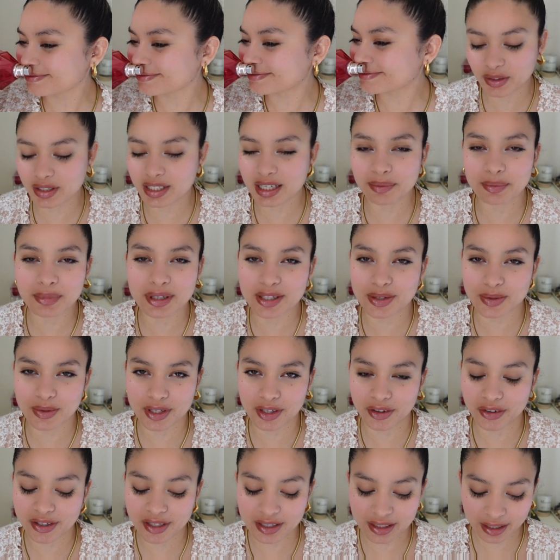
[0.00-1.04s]
Don't take me too
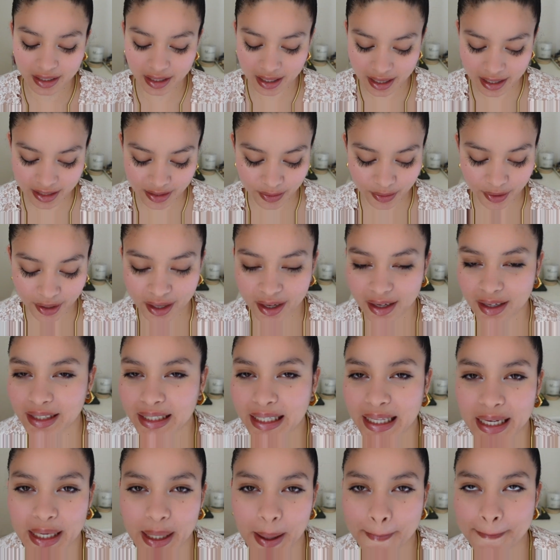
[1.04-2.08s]
seriously, guys, okay?
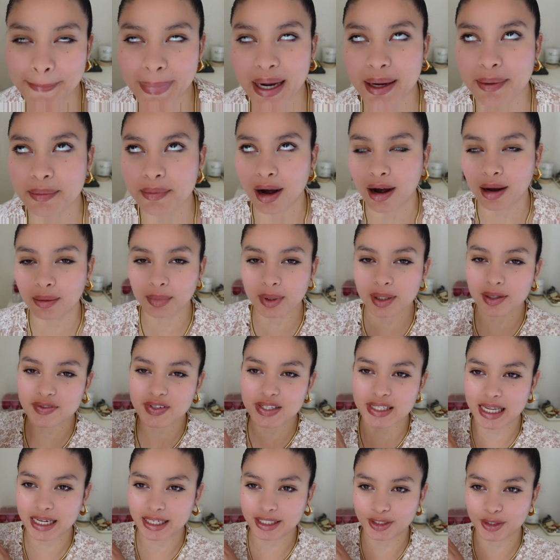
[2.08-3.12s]
Like, my mom
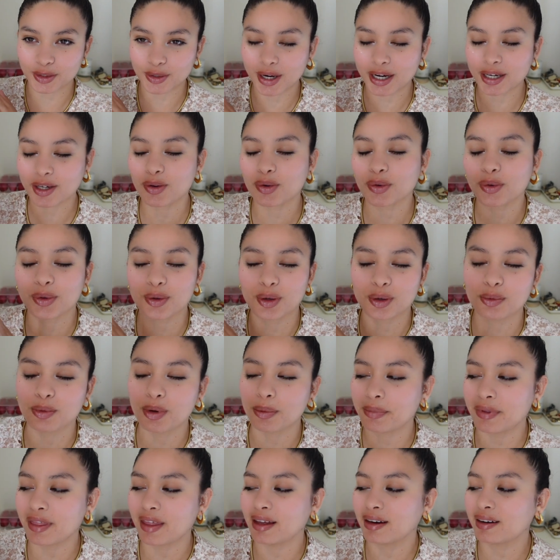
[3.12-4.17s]
loves Nectar. I know grown
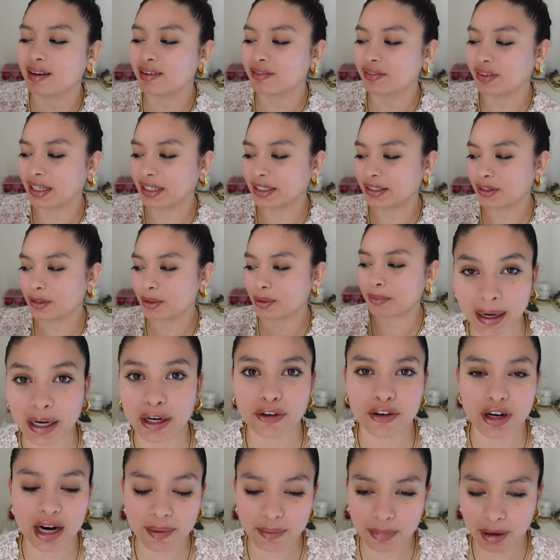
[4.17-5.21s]
women that love Nectar. My
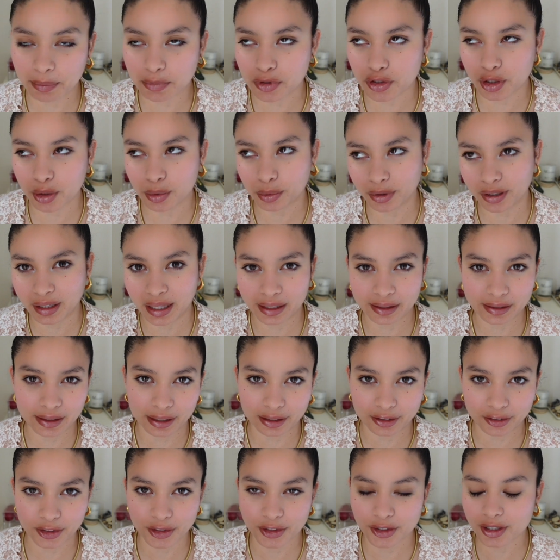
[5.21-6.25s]
grandma, I'm sure, would like
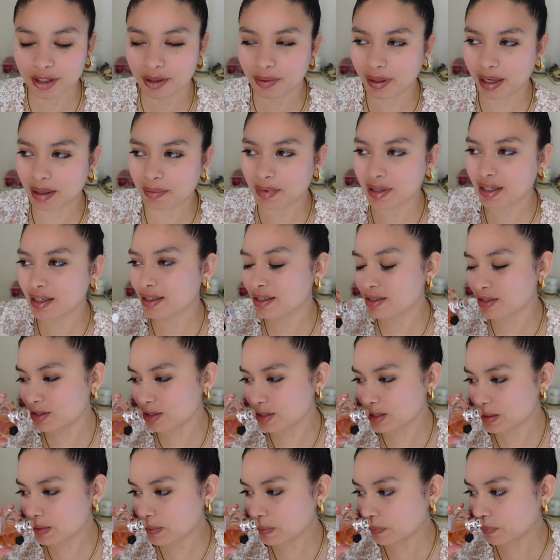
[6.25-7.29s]
Nectar, you know what I mean? It's
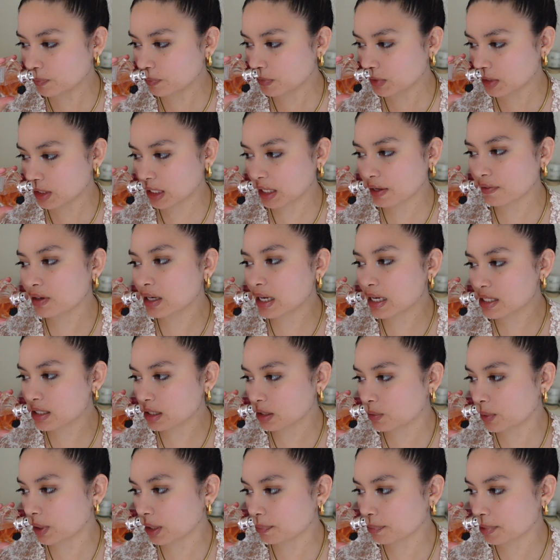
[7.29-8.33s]
just to give you guys a
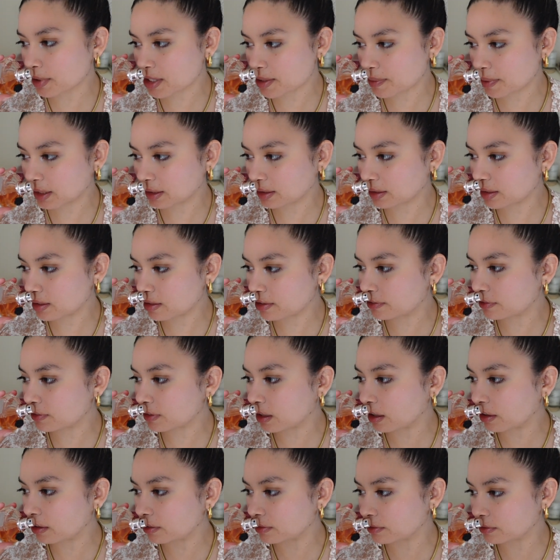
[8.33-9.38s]
quick perspective
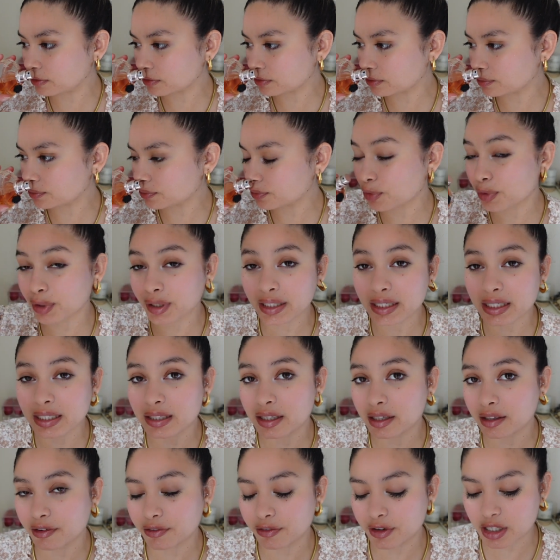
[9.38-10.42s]
of really
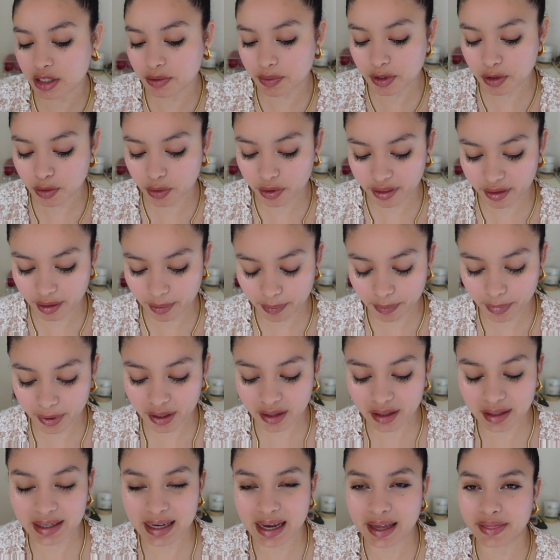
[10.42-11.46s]
the difference between them.
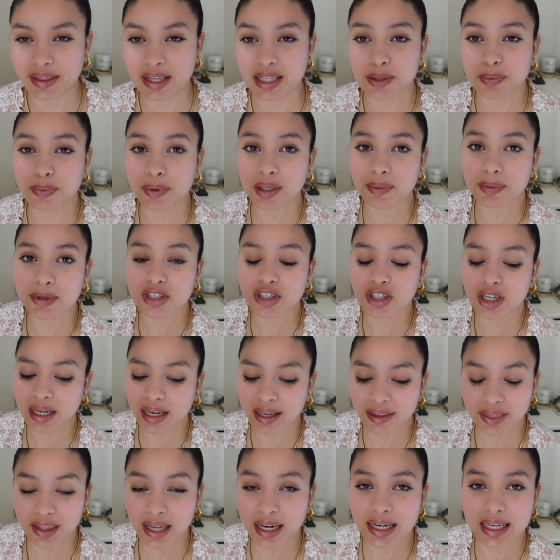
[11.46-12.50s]
But yeah, that's pretty much
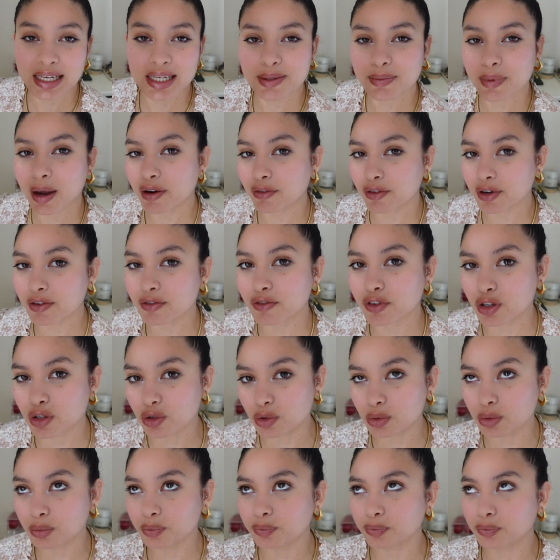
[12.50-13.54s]
it. That is my
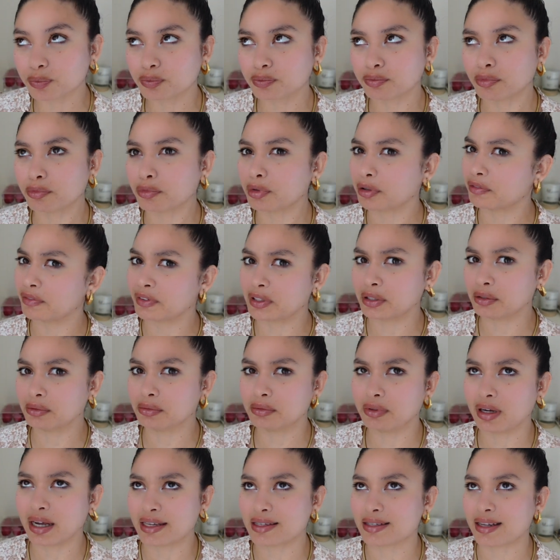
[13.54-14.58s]
review.
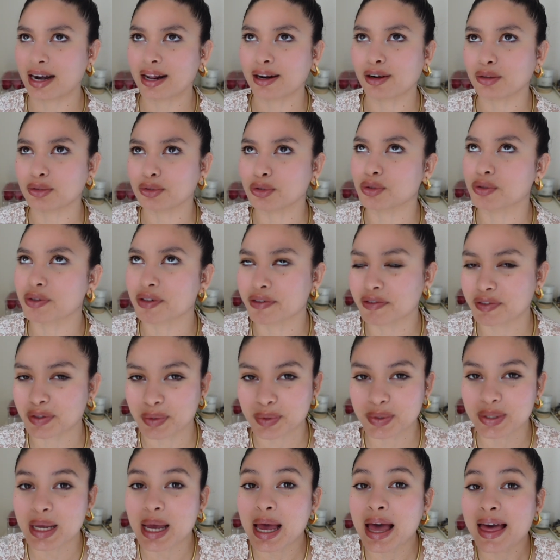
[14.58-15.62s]
I said I don't do
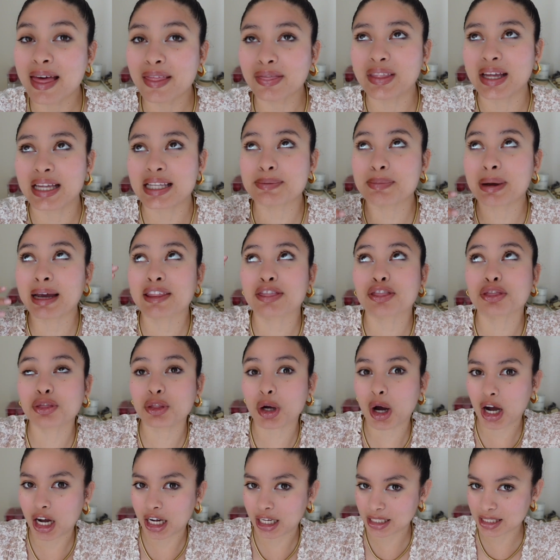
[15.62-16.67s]
reviews. That's my
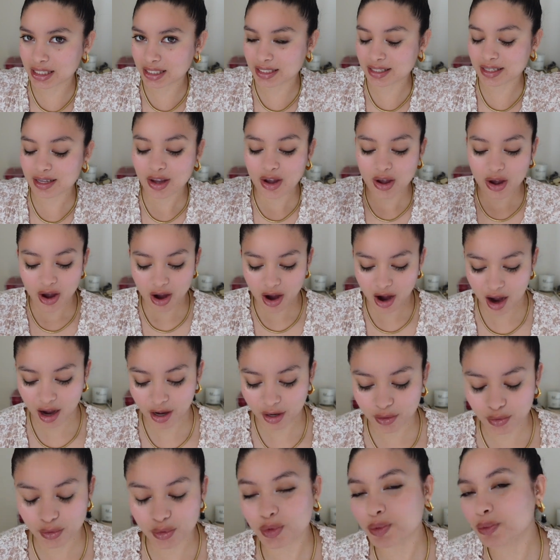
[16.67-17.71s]
thoughts on
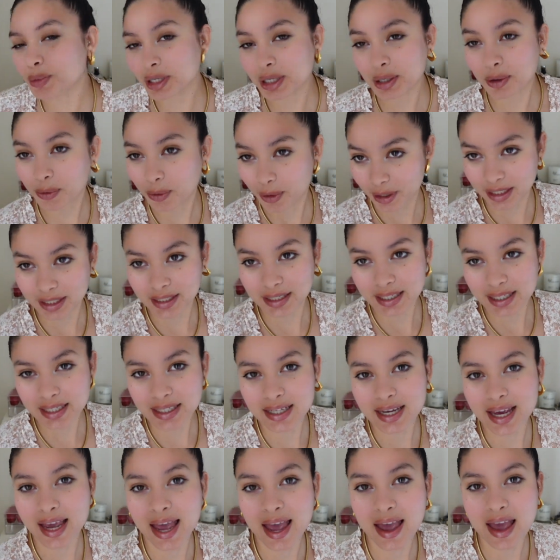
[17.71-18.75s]
Ruby
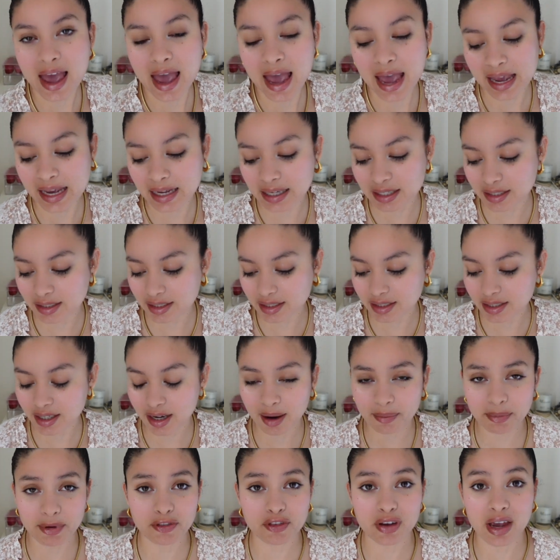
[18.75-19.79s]
Orchid. And
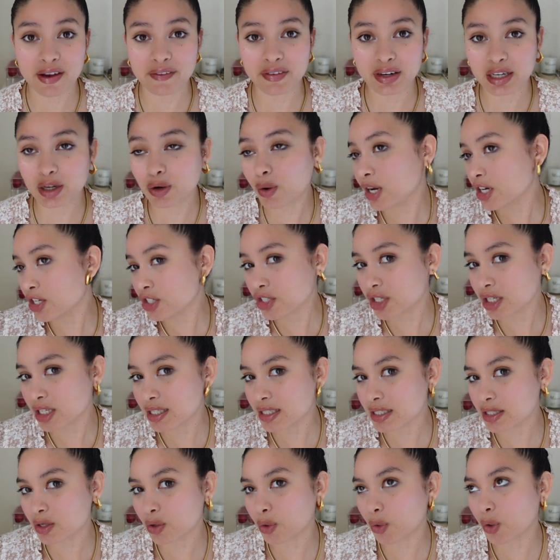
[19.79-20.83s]
if you have any
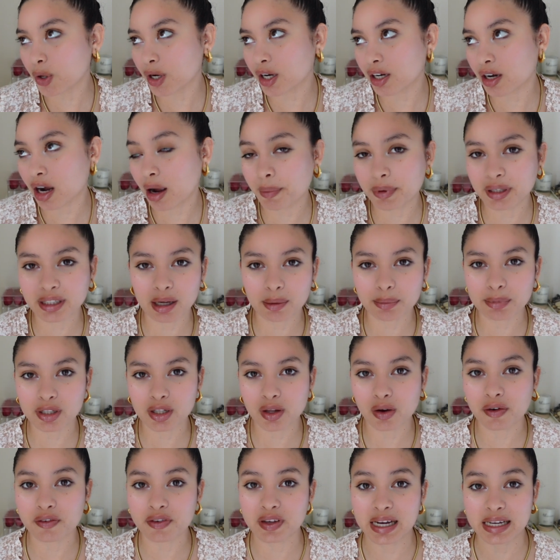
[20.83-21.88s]
questions, or comment down
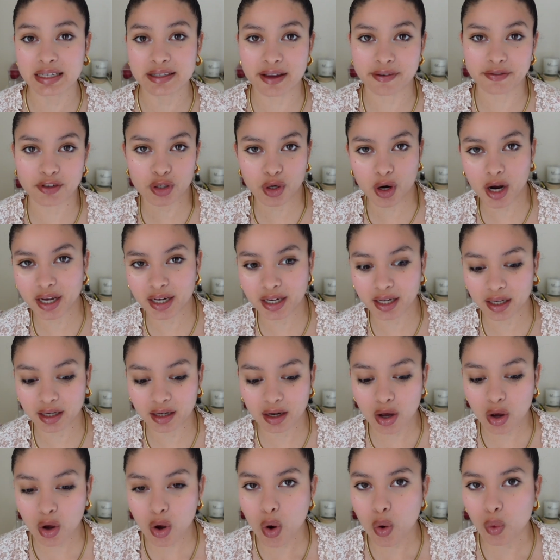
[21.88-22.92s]
below if you guys have tried it.
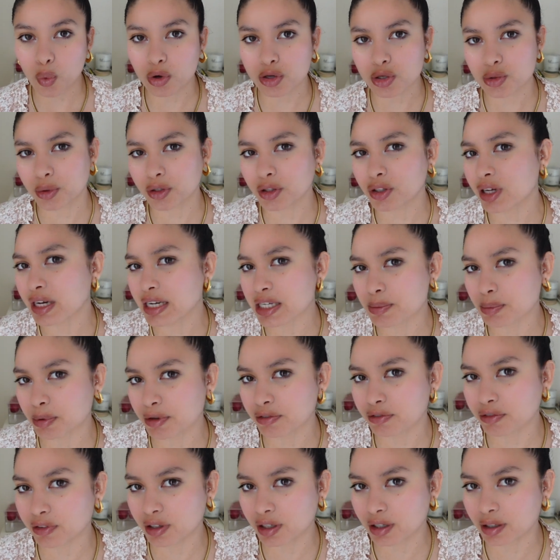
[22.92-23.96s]
Which one do you guys
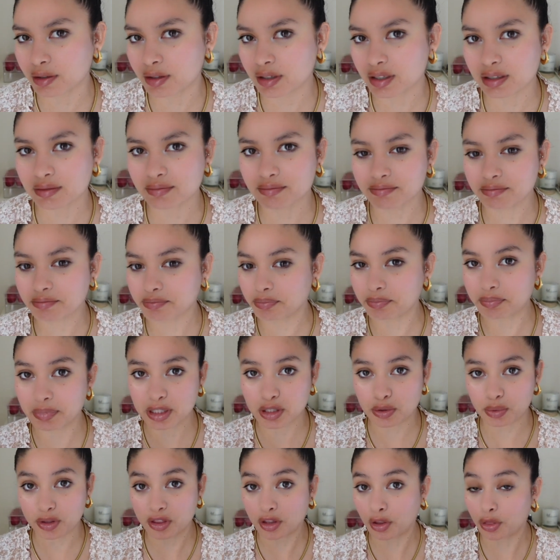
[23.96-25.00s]
prefer
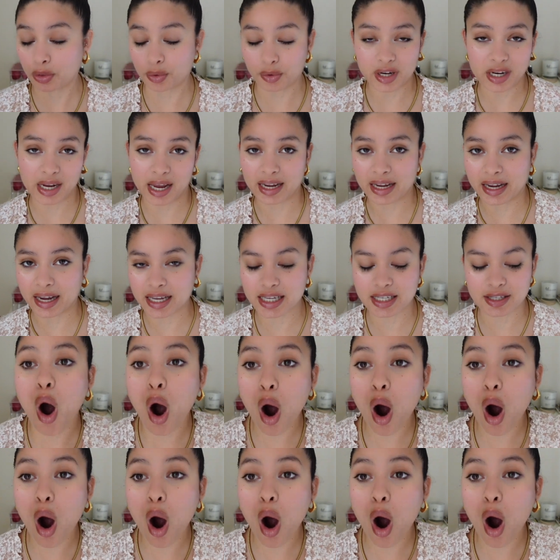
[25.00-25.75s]
between the three, I guess?